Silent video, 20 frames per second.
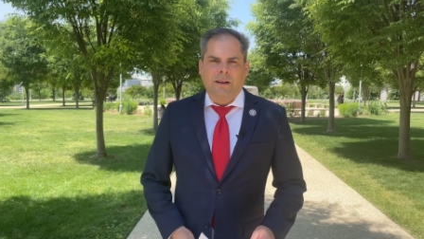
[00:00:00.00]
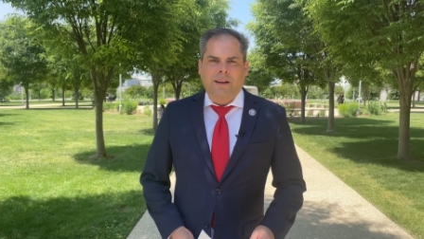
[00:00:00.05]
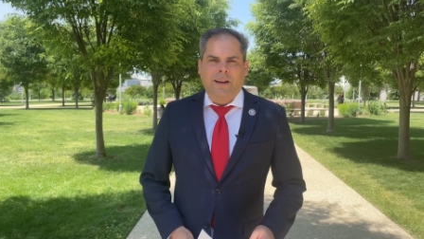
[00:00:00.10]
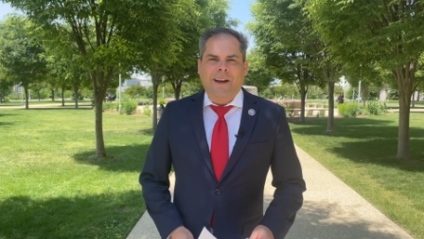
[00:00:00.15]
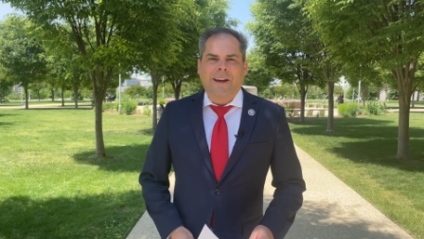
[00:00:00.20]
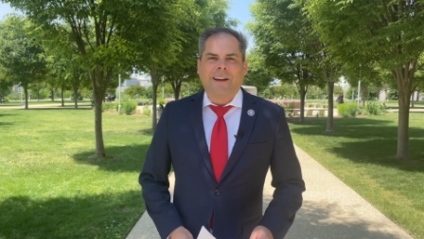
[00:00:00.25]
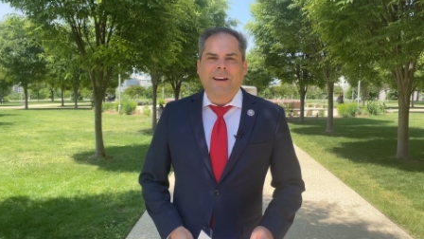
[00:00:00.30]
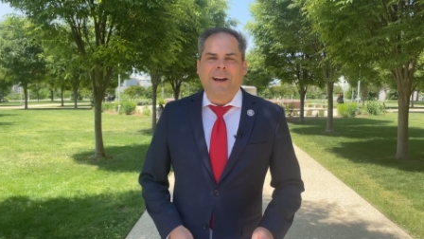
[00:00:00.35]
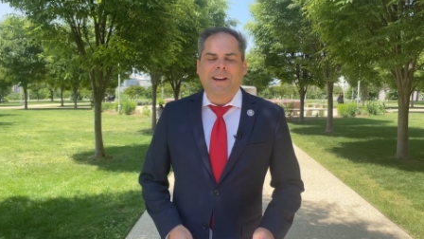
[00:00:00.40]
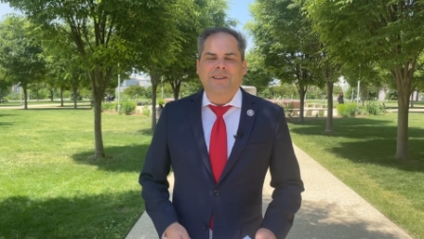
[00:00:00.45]

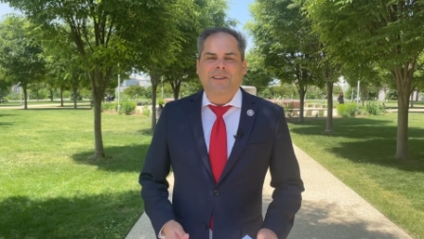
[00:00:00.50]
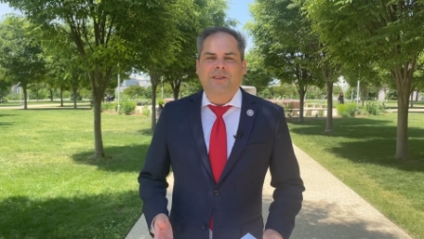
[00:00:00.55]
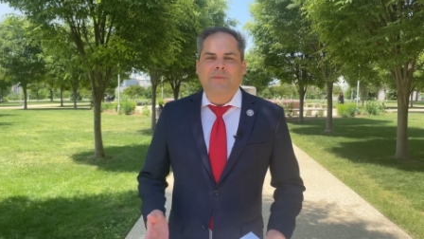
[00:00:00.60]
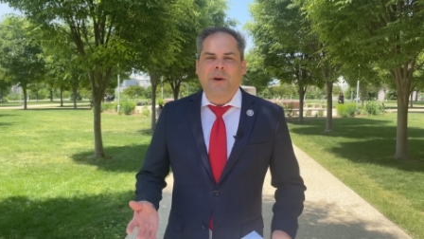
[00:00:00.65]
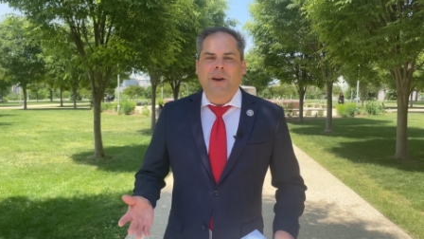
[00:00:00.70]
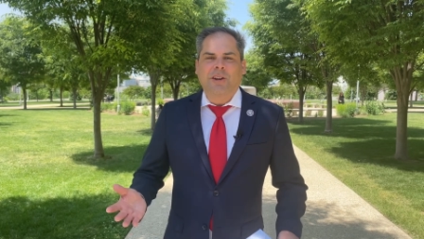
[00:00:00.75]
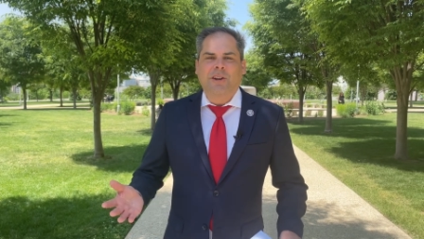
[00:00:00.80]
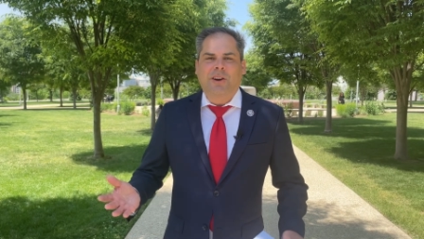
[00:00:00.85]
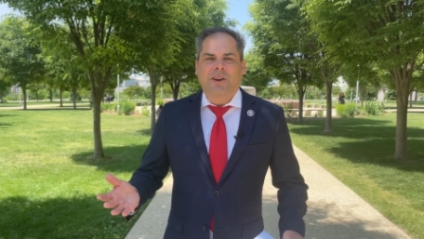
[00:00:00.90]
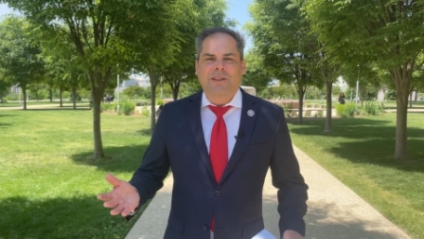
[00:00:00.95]
Hey guys, it's
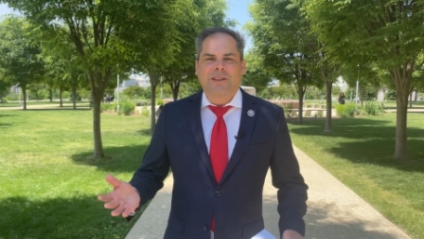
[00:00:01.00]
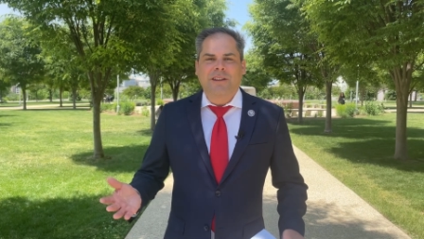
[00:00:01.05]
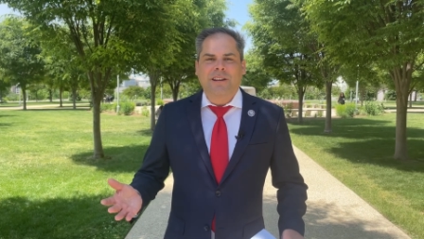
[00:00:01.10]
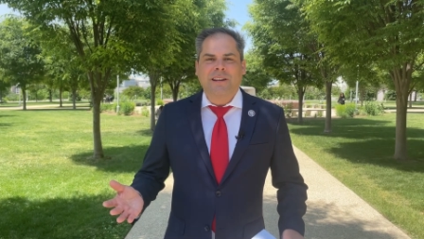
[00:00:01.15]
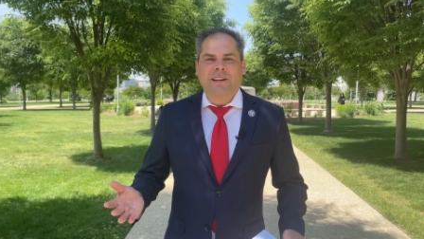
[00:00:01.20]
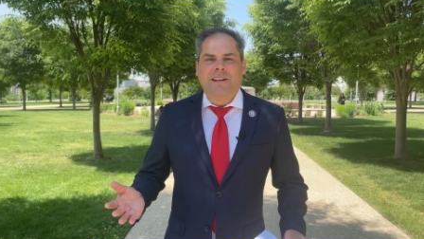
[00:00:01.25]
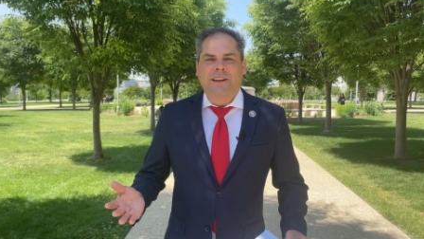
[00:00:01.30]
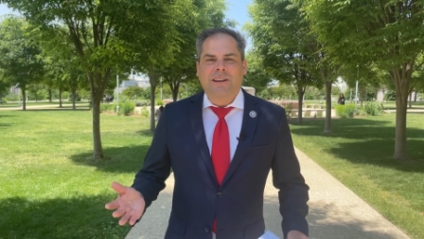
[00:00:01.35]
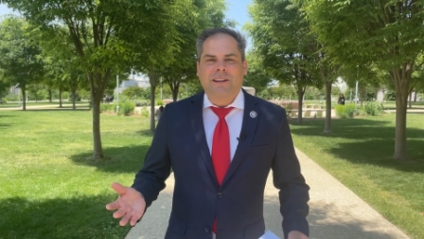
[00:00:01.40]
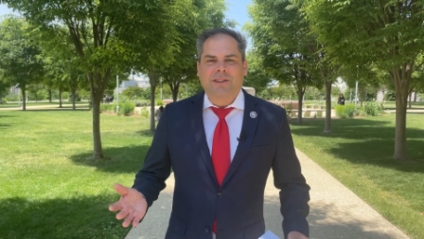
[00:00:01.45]
Mike
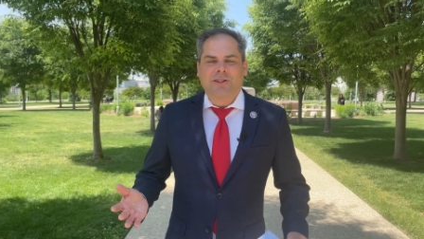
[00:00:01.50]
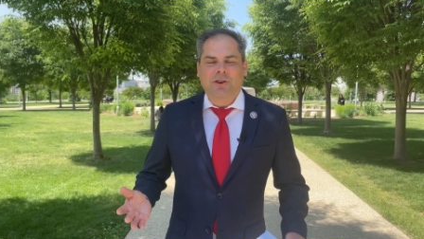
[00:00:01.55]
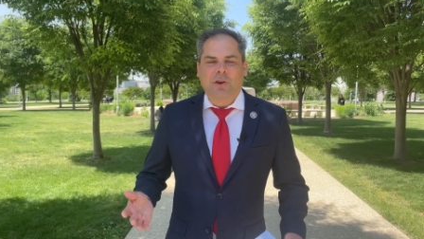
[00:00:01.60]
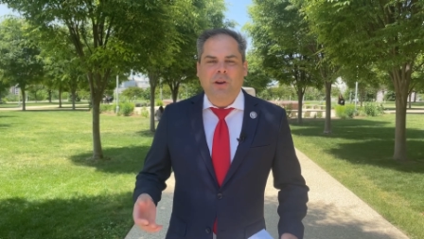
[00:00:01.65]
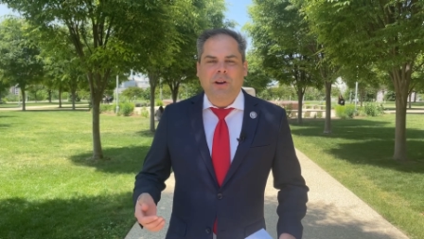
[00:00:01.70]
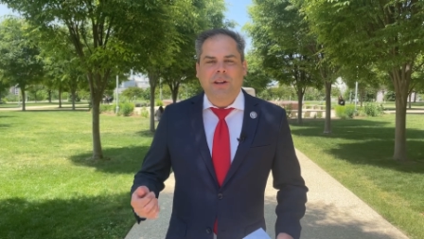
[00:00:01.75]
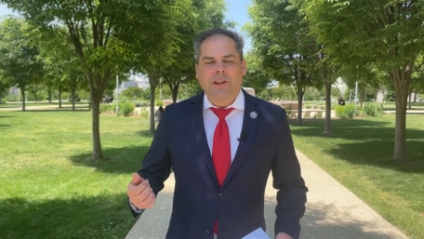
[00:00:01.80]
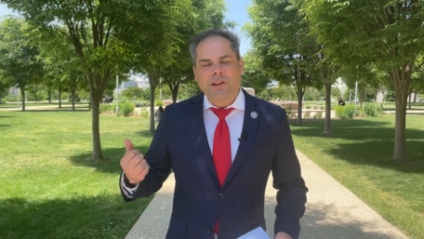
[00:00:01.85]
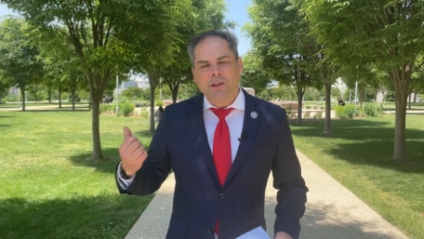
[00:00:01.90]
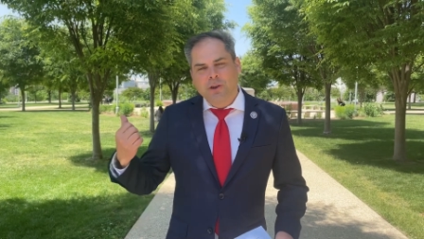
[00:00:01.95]
Garcia
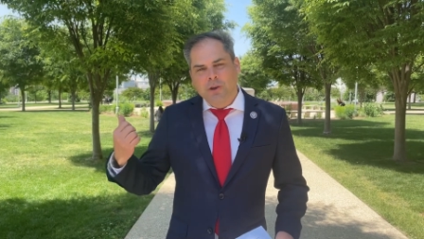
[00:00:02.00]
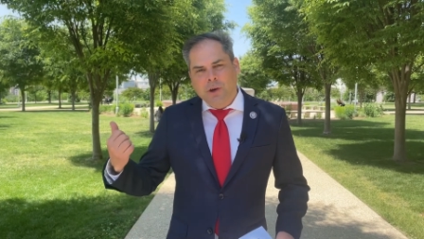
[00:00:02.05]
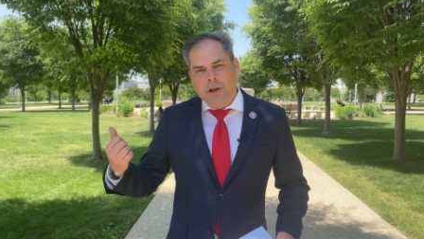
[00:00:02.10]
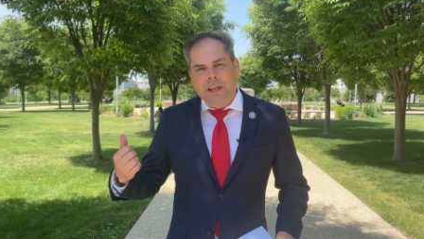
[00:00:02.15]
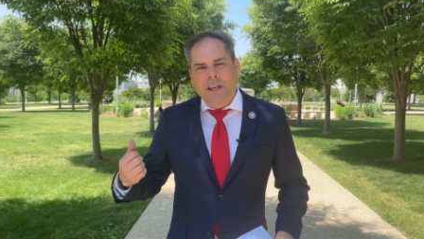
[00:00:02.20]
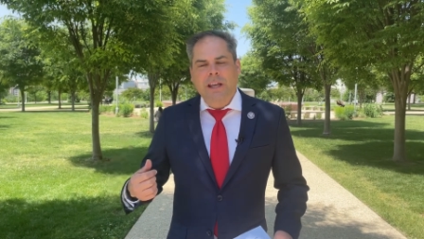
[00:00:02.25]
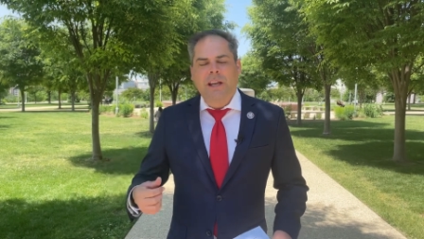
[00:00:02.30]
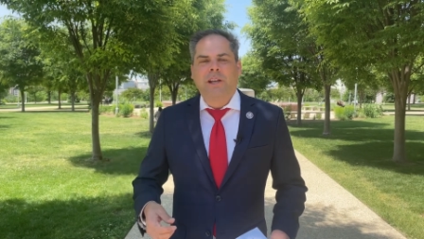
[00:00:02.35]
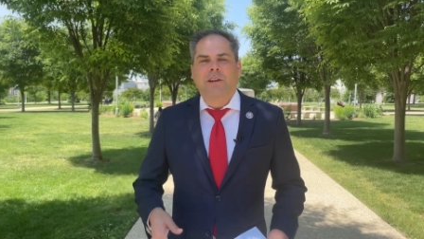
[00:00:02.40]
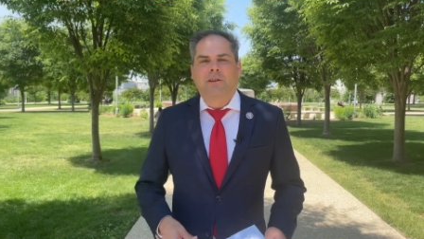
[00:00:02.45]
joining you
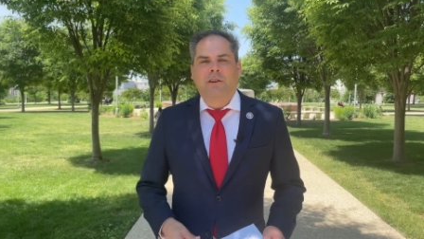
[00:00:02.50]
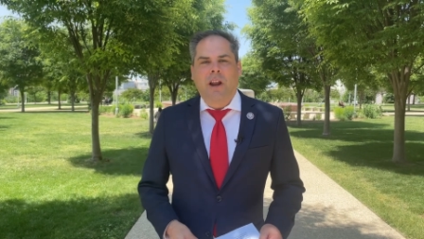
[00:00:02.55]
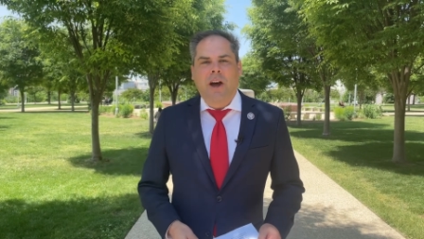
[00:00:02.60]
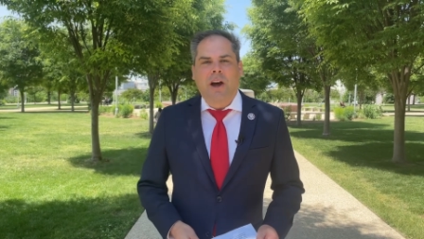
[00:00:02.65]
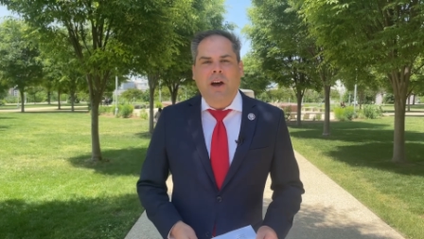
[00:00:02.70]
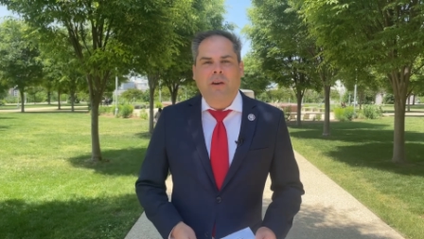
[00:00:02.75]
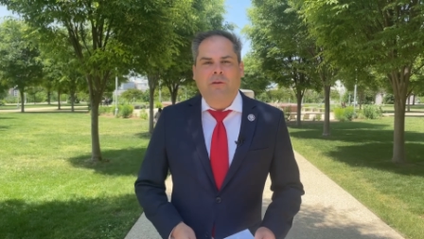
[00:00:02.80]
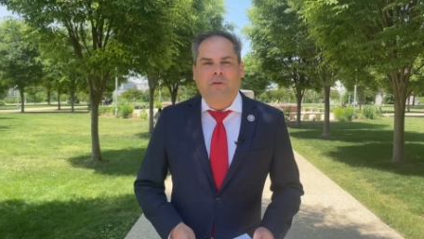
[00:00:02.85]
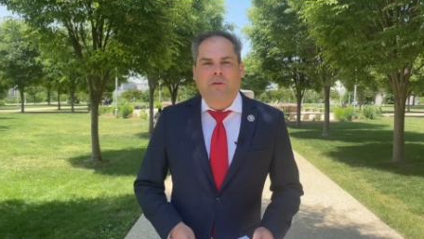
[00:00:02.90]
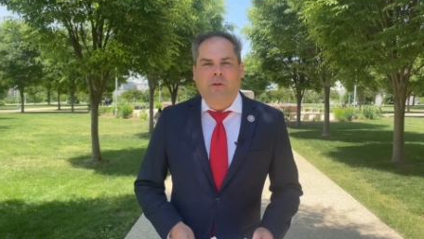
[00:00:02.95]
again uh,